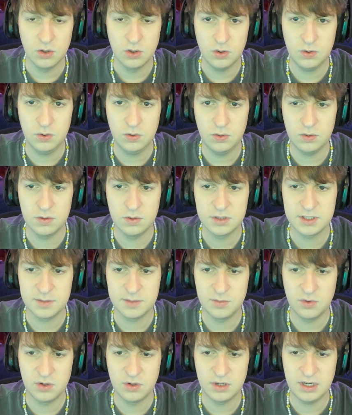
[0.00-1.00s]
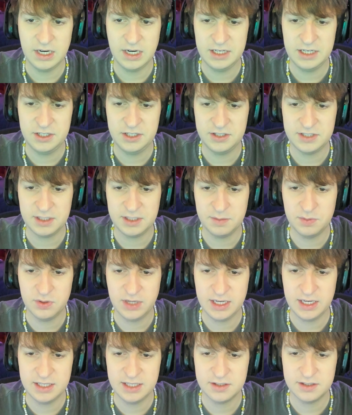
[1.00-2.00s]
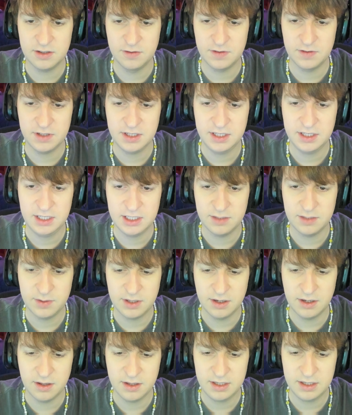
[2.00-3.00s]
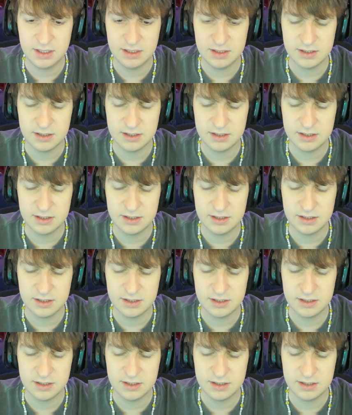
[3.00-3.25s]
Ooh, some more interesting plants over here. What are these?